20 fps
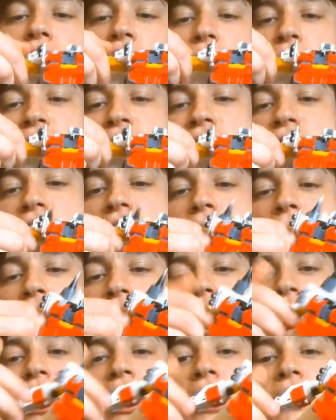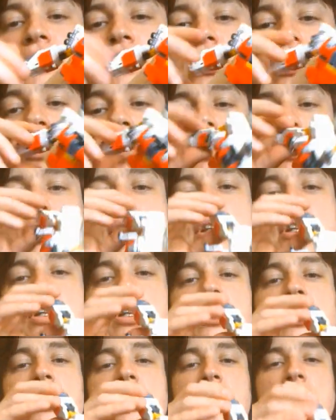twist the arms round,
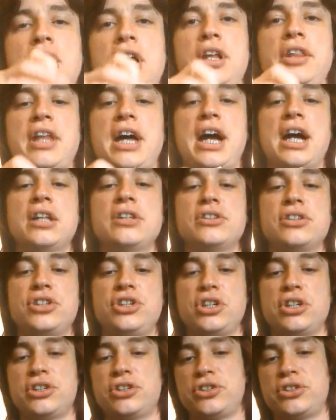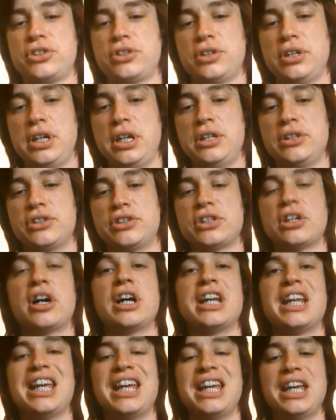and the hands are just
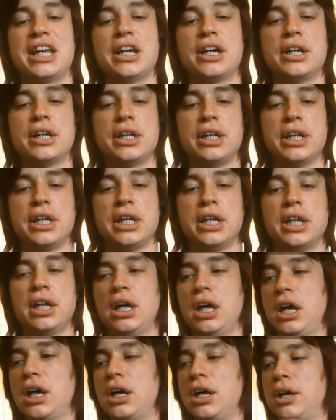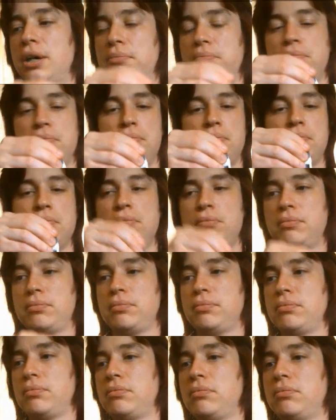inside here. Um,
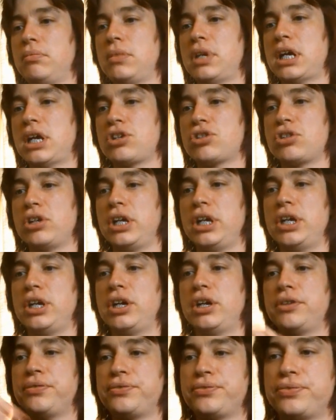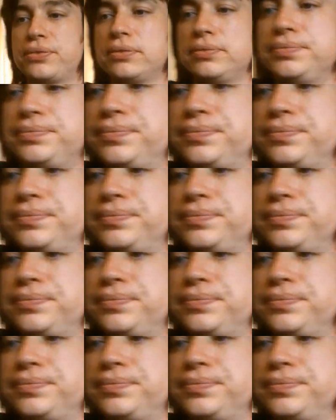naturally enough,